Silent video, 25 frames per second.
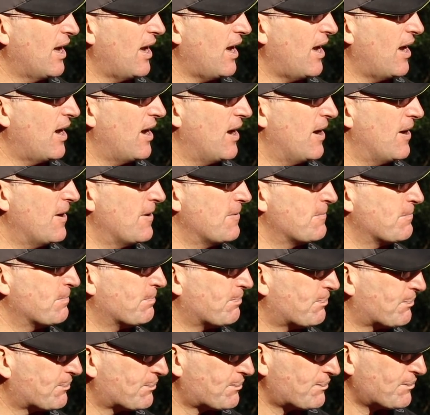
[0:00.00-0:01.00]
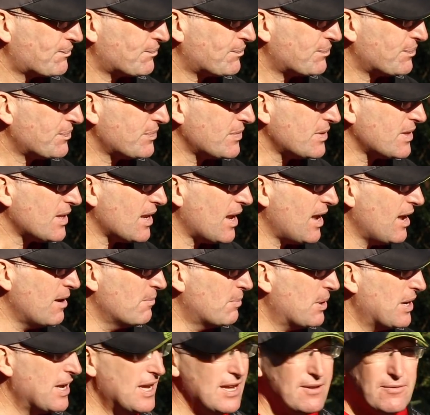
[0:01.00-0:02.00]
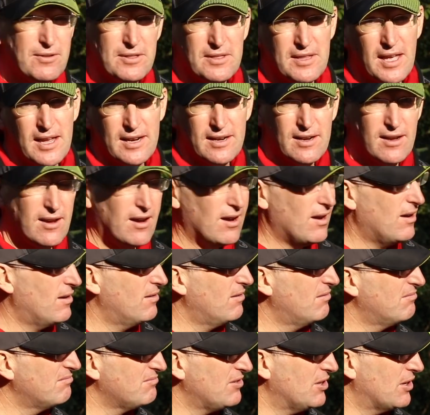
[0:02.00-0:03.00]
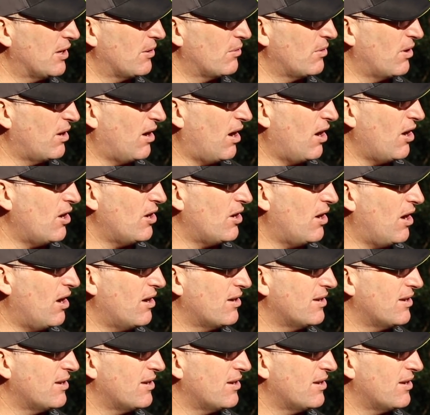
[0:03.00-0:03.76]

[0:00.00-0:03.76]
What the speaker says: But even then, you know, I